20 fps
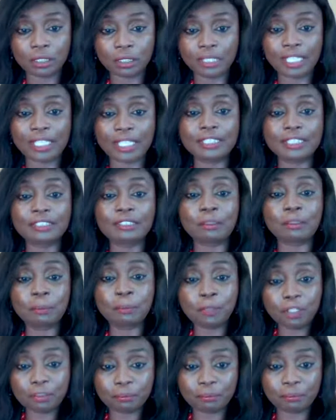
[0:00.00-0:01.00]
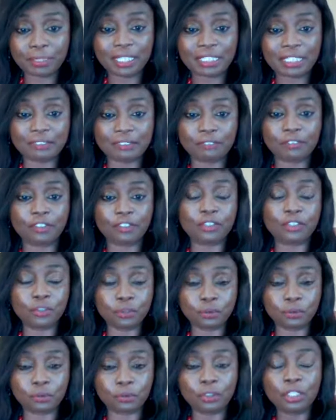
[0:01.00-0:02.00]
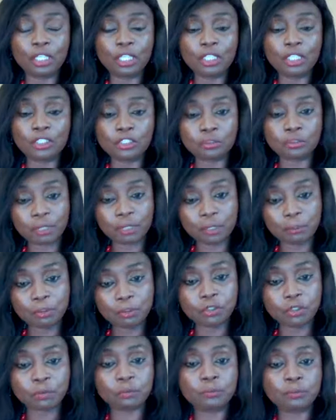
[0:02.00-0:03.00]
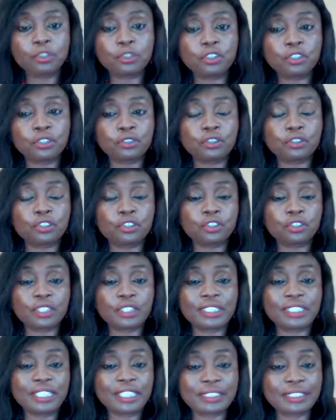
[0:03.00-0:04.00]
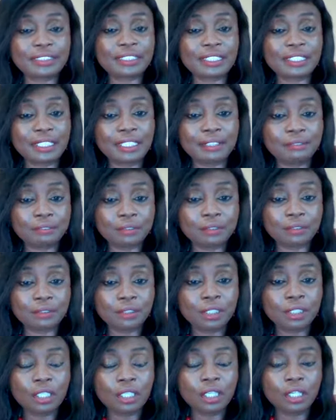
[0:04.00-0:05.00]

like a support base for you to be able to push you to your next level.